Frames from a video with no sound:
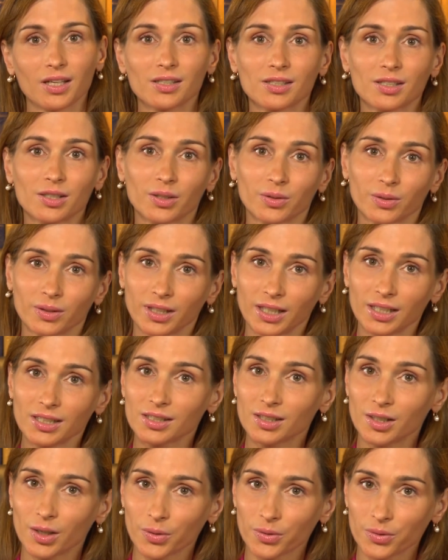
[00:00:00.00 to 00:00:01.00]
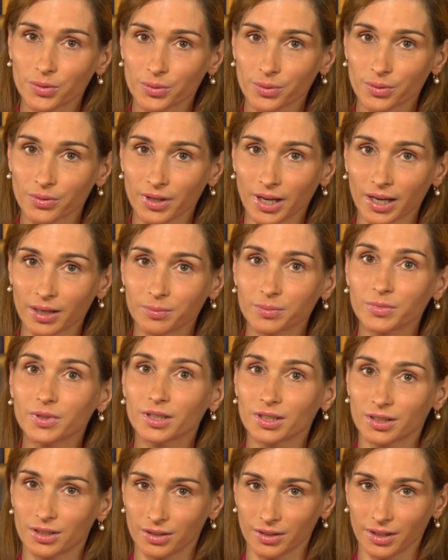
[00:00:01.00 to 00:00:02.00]
So let's go through them
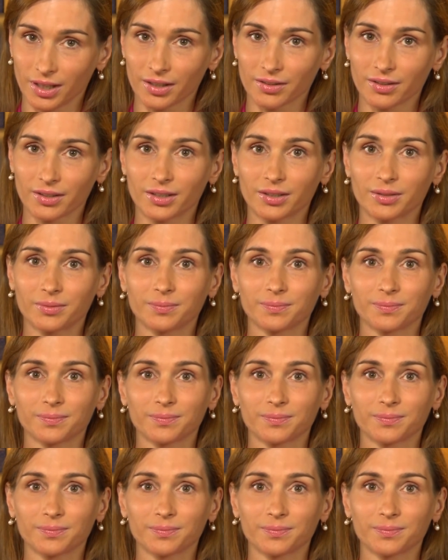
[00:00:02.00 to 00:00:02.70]
together.